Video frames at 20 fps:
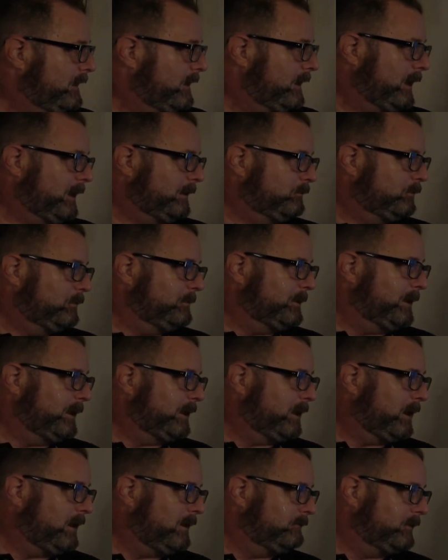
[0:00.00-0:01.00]
And we'll
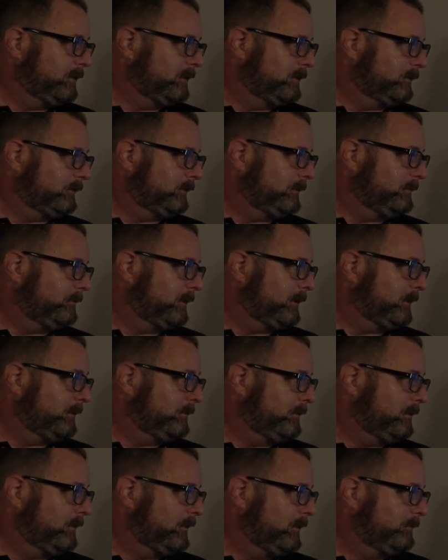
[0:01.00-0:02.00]
make hover
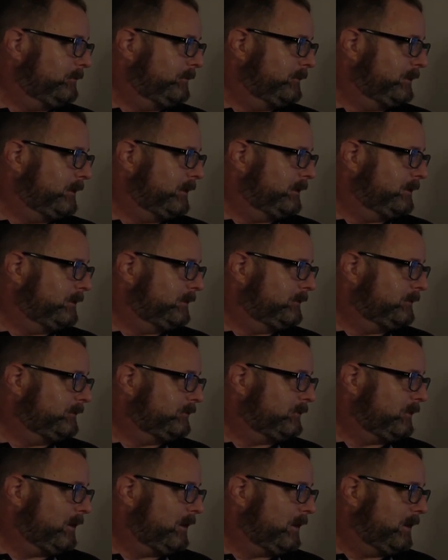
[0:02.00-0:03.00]
something, hopefully, let's
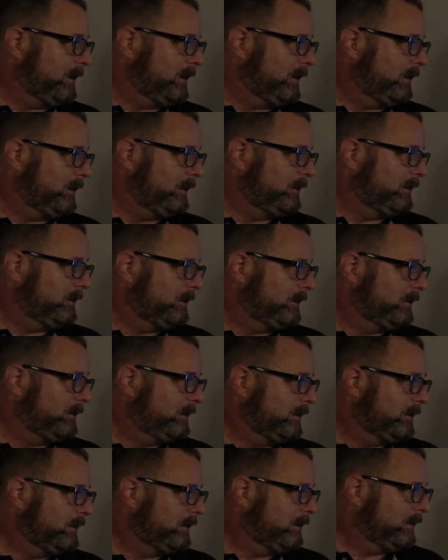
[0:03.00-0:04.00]
try
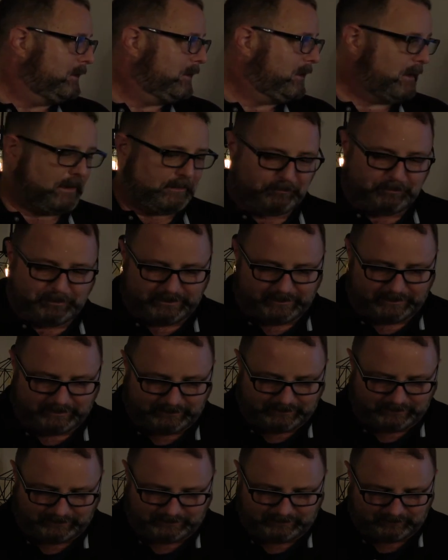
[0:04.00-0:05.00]
hot
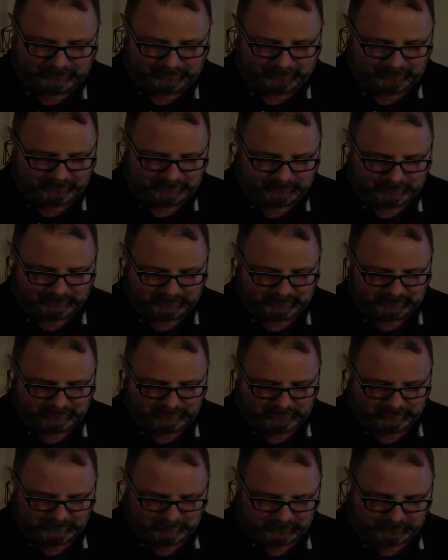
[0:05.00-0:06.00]
pink,
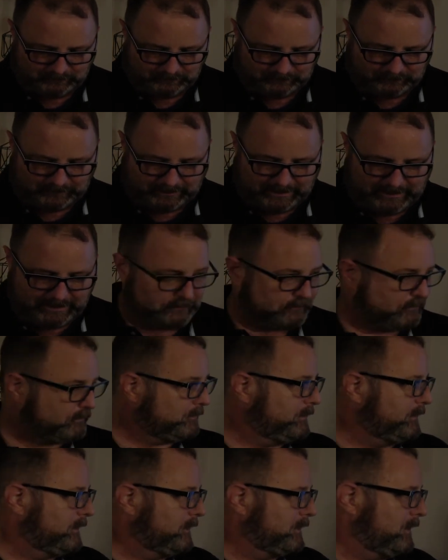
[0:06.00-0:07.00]
which is
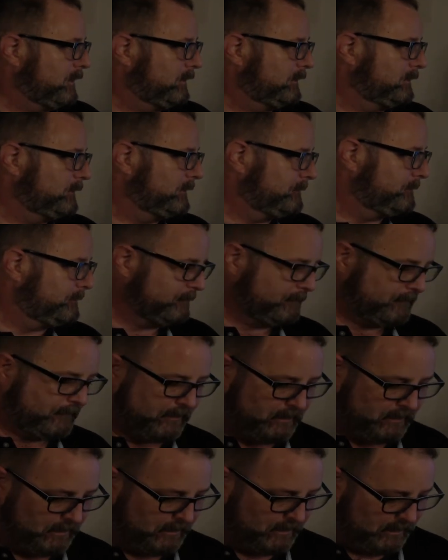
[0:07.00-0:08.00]
actually a color.
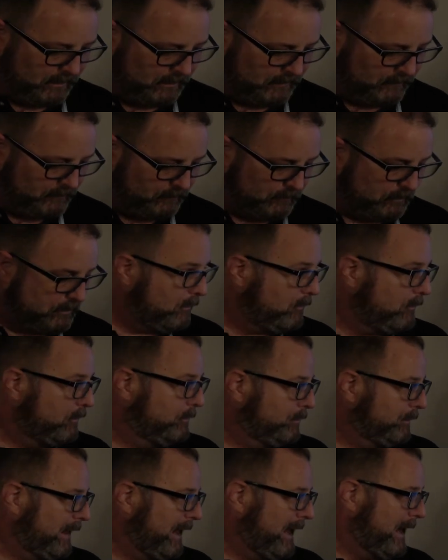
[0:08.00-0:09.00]
And then we'll go with
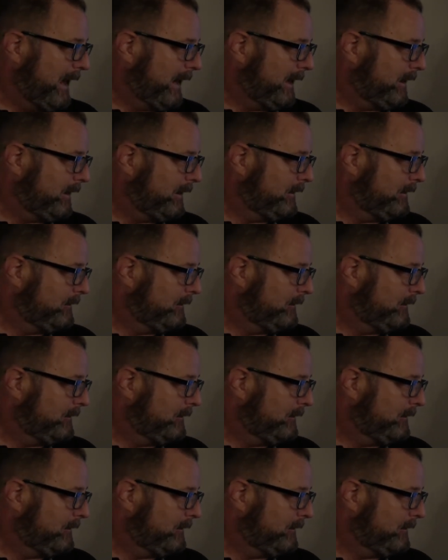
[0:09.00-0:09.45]
black